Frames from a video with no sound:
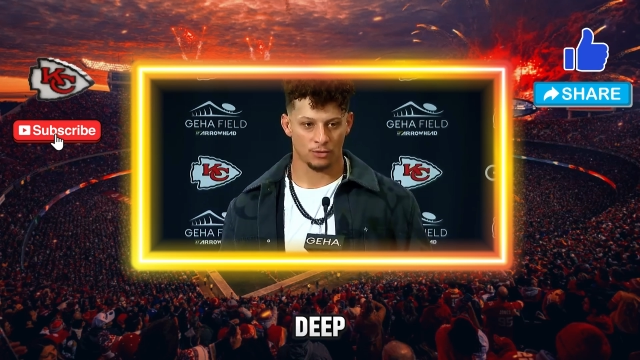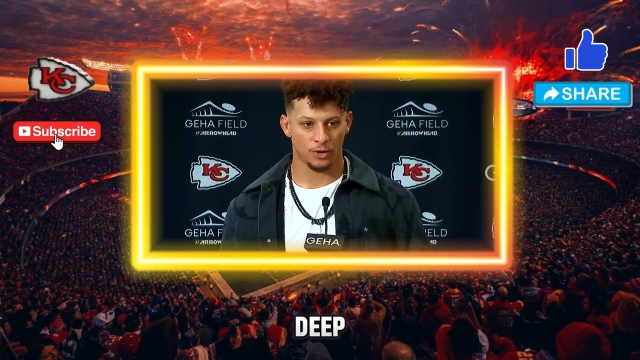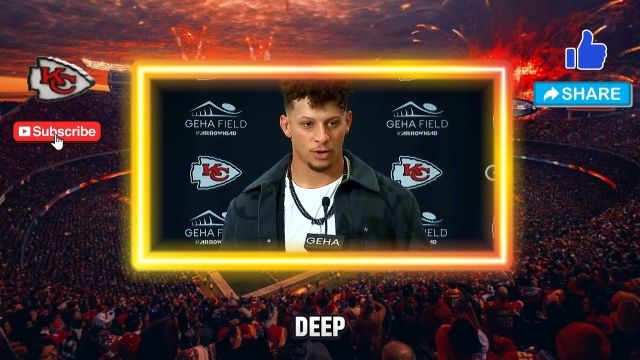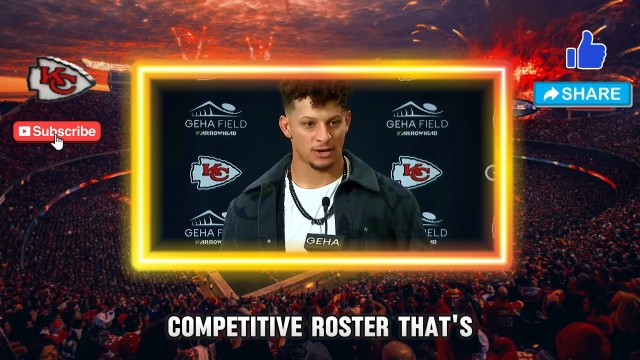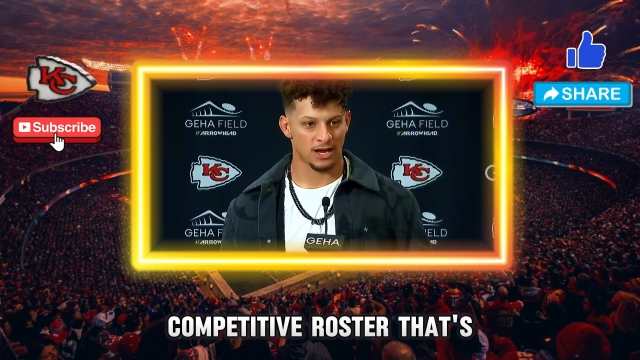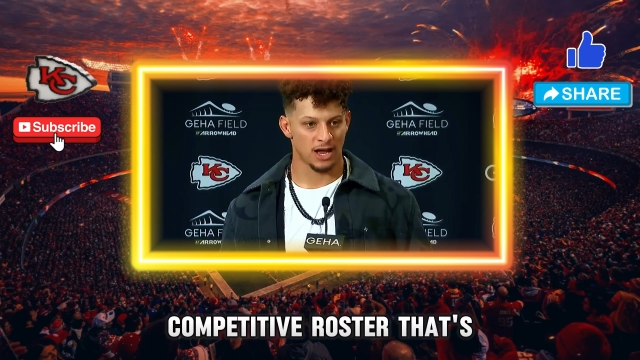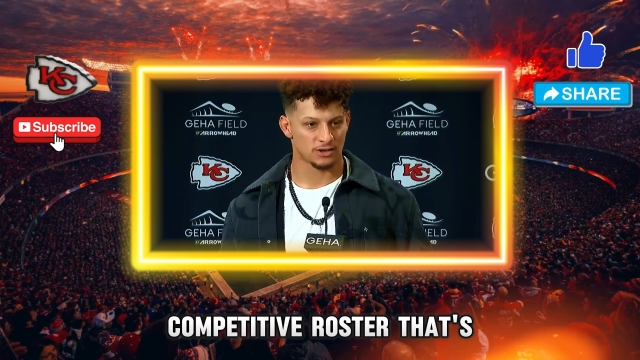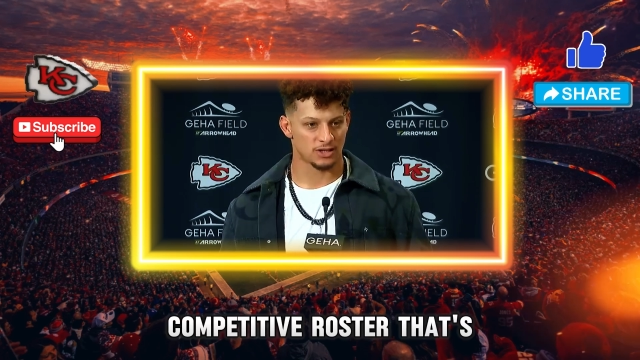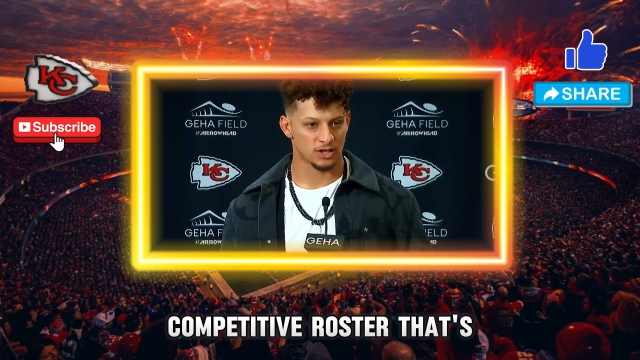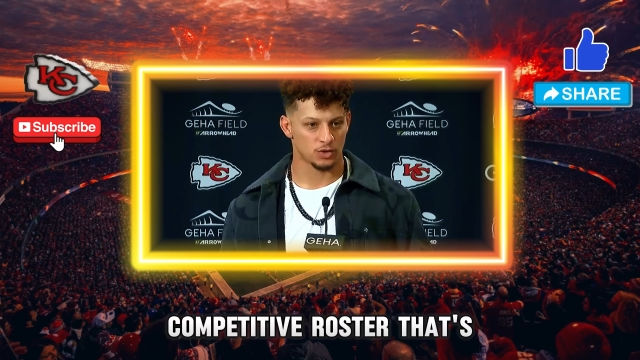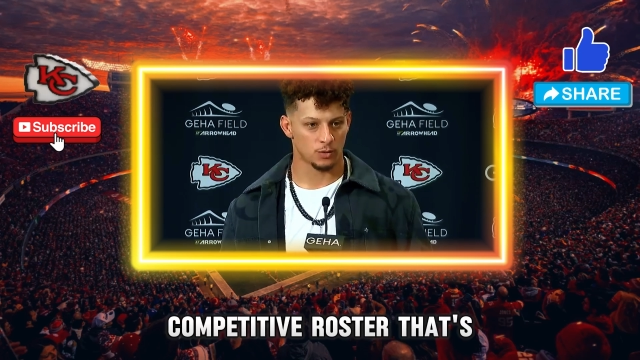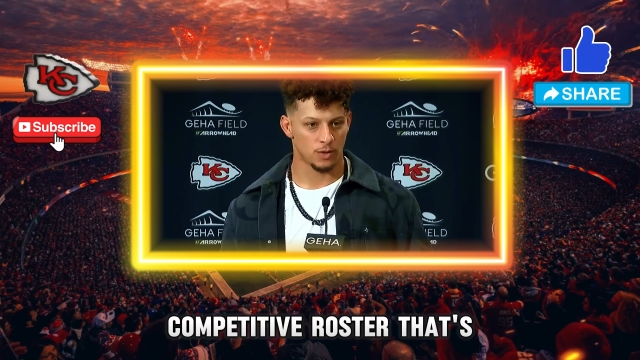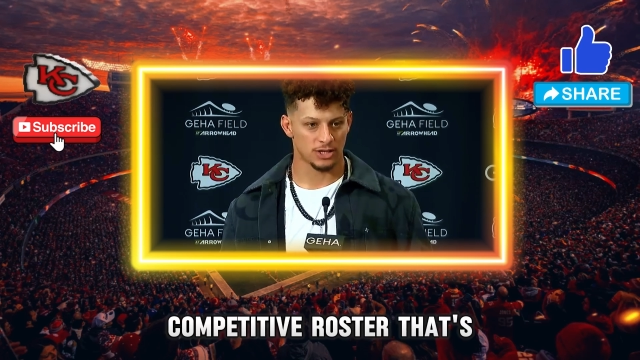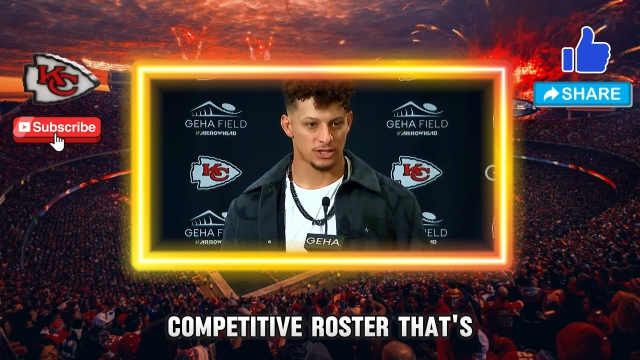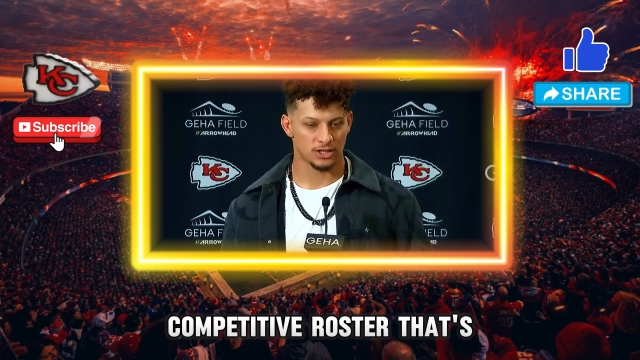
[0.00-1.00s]

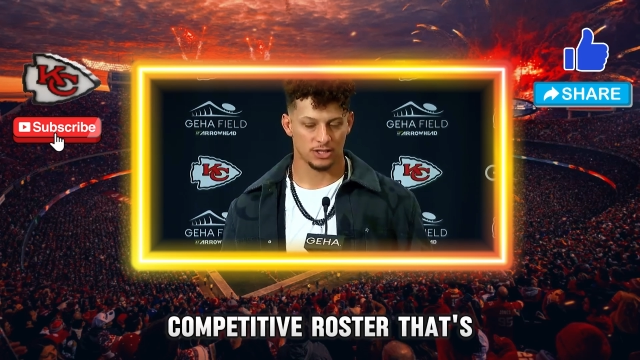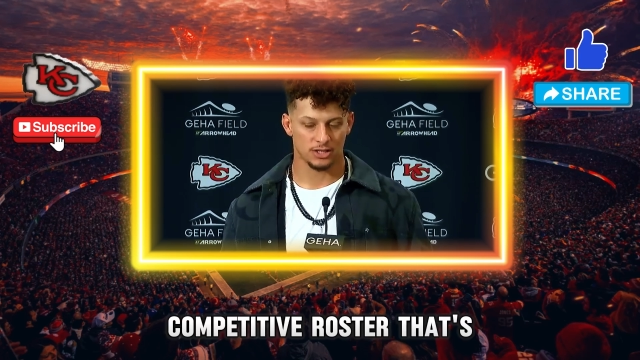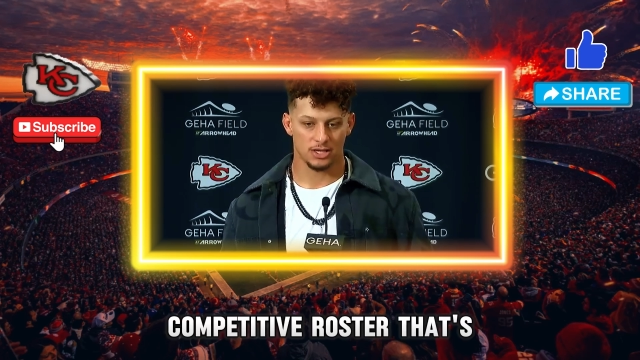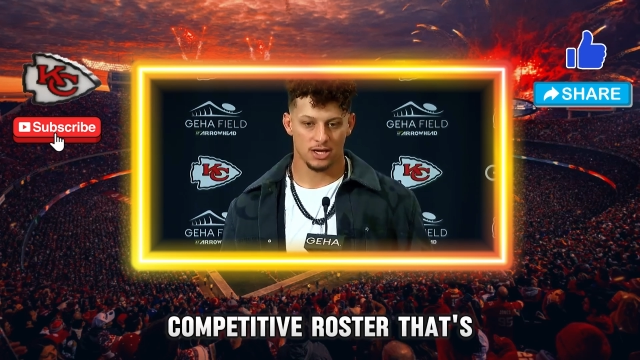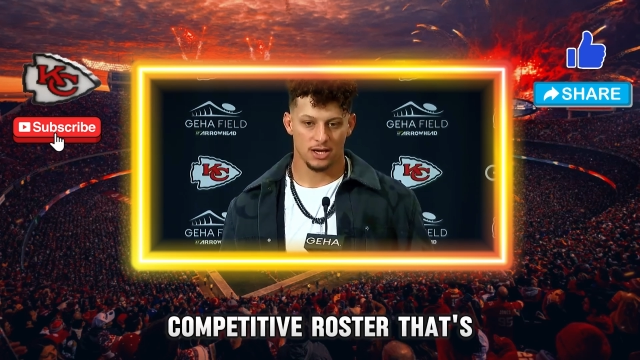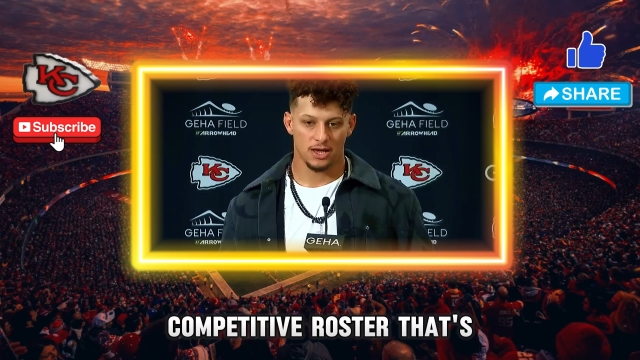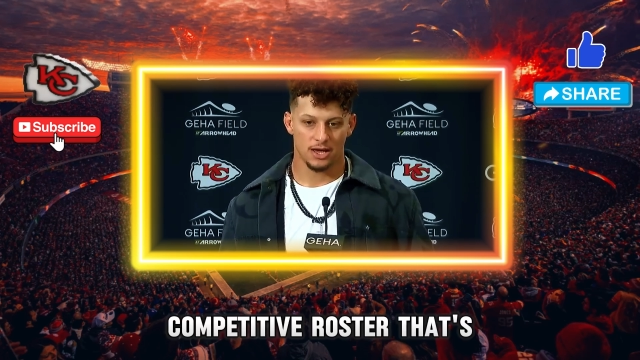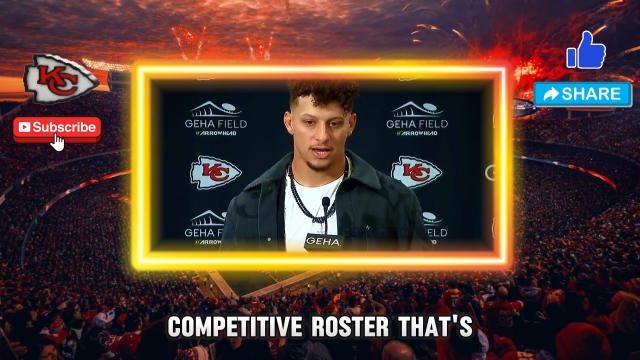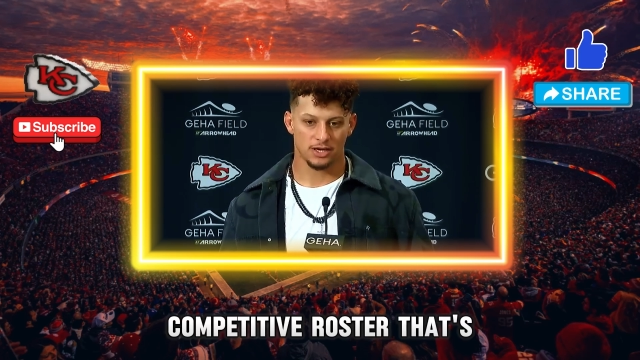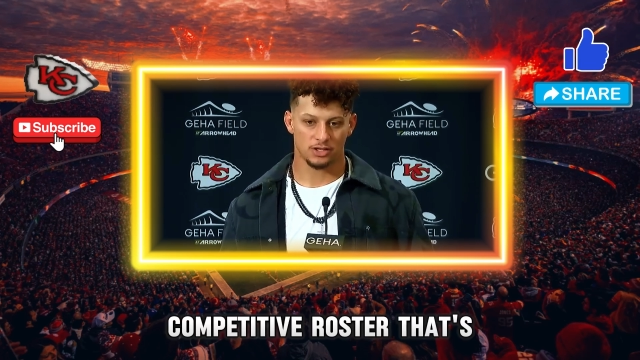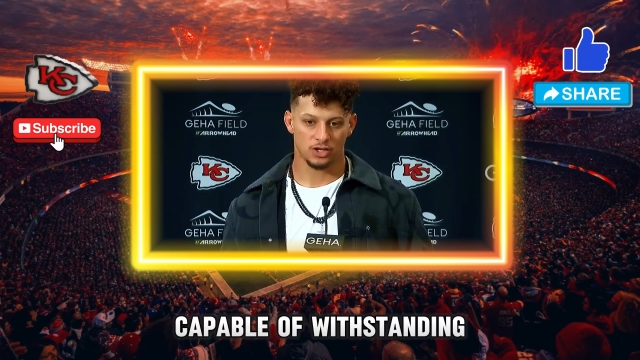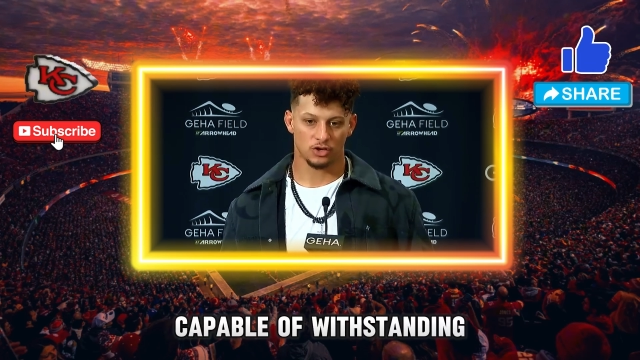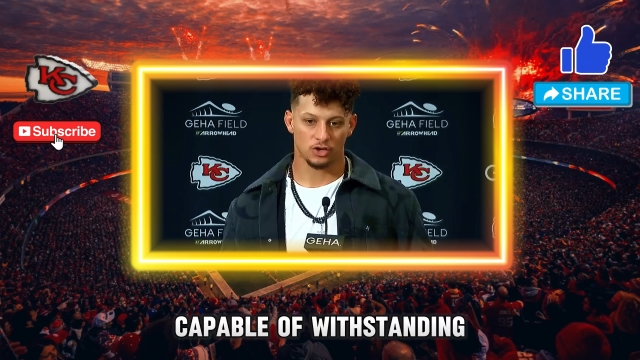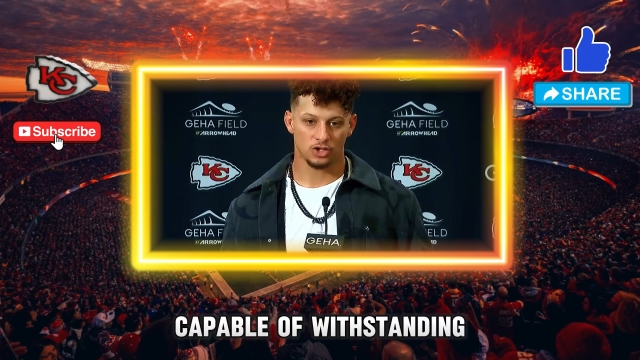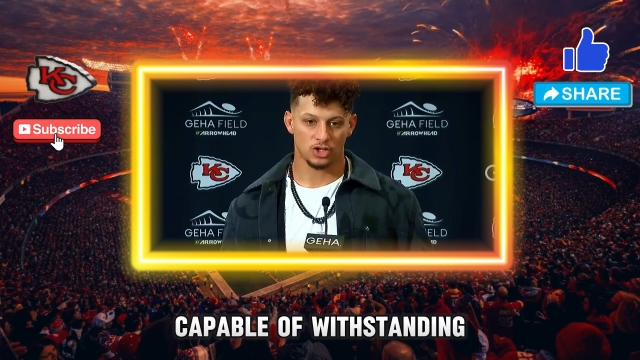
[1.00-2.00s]
competitive roster that's
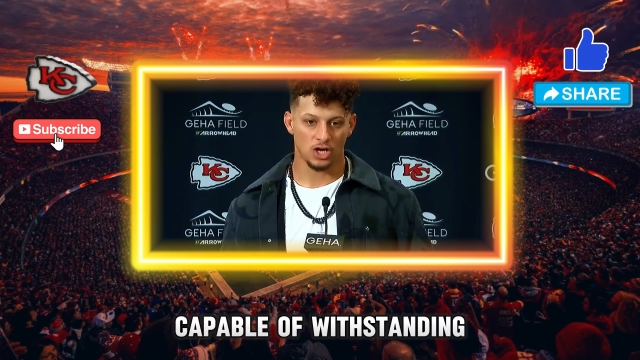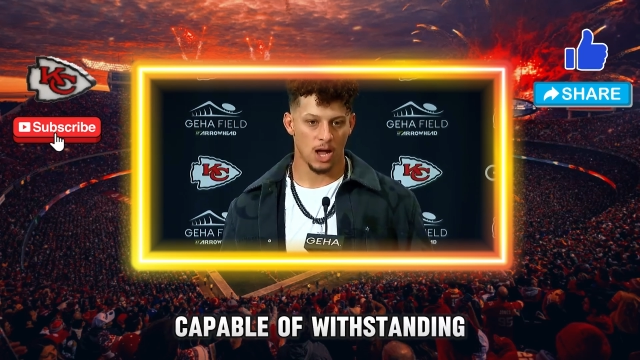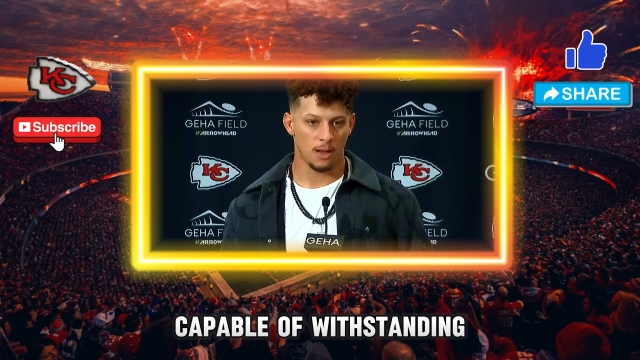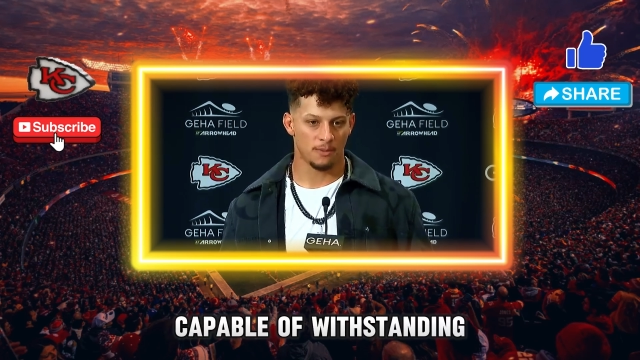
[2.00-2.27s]
capable of